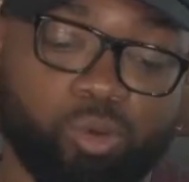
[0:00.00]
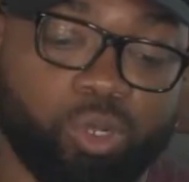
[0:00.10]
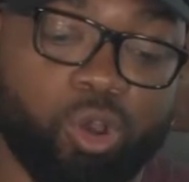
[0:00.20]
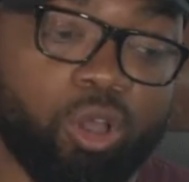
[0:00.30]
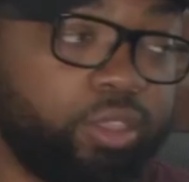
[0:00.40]
But
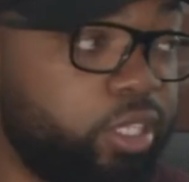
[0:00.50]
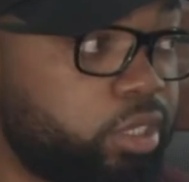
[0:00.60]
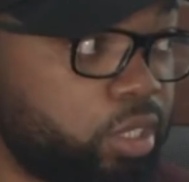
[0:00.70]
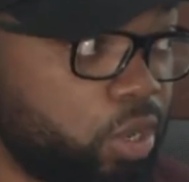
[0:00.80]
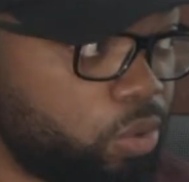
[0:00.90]
with all
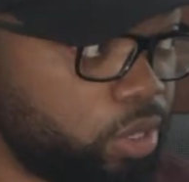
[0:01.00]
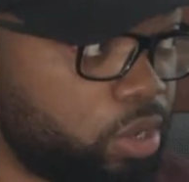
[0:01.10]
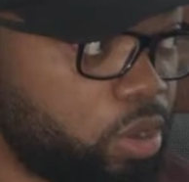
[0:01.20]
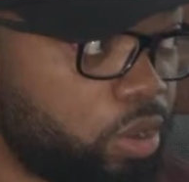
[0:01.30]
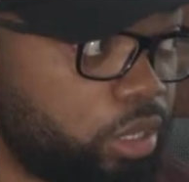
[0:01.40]
this going
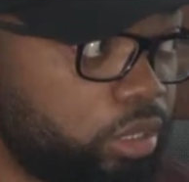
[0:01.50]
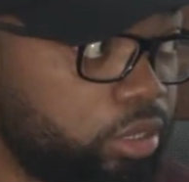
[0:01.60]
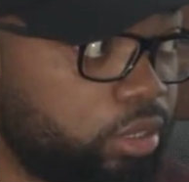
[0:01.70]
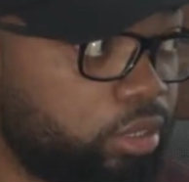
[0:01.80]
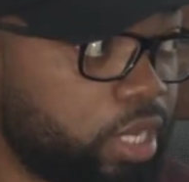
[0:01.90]
on,
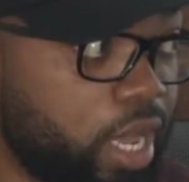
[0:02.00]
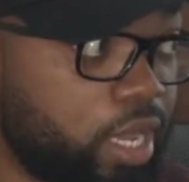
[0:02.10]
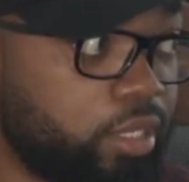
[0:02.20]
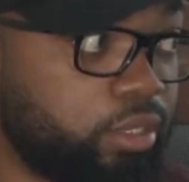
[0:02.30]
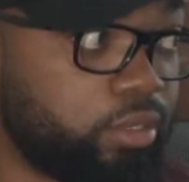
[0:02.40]

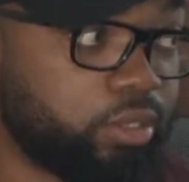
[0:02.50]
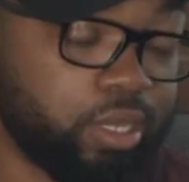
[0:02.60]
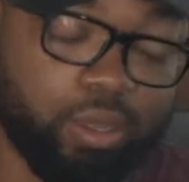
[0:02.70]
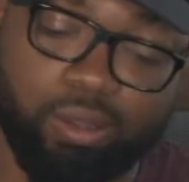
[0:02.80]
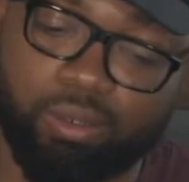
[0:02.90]
how
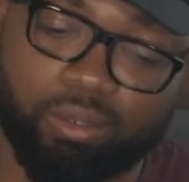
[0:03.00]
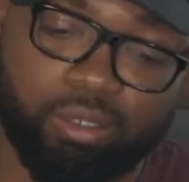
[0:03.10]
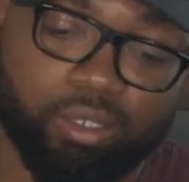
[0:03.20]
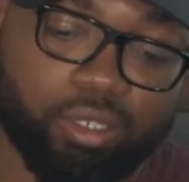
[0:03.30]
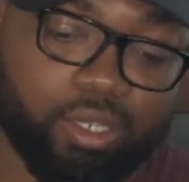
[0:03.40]
and
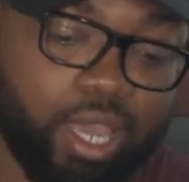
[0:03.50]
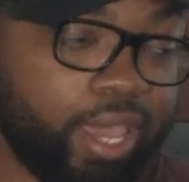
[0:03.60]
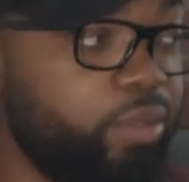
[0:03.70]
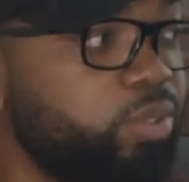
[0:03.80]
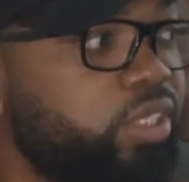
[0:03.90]

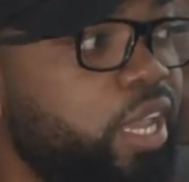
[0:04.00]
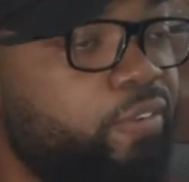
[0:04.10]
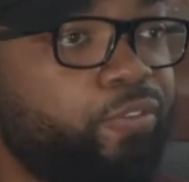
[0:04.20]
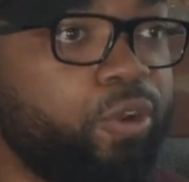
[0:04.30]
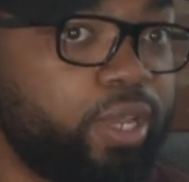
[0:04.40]
he was there
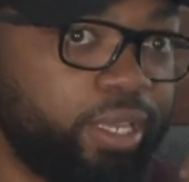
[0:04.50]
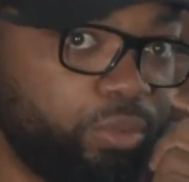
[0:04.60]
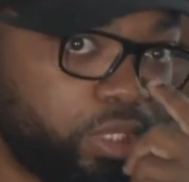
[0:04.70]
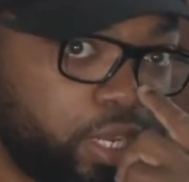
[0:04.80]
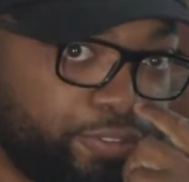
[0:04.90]
for
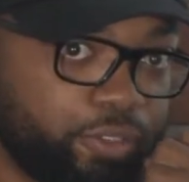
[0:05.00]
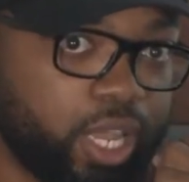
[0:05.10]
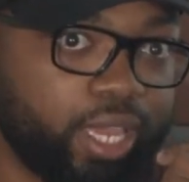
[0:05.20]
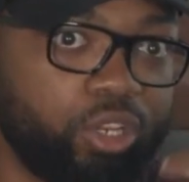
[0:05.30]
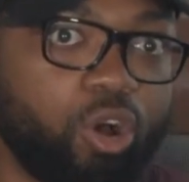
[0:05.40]

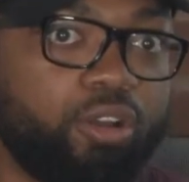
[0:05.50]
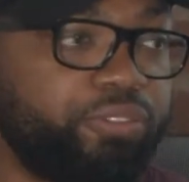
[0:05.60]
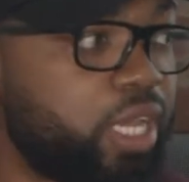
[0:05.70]
like Golf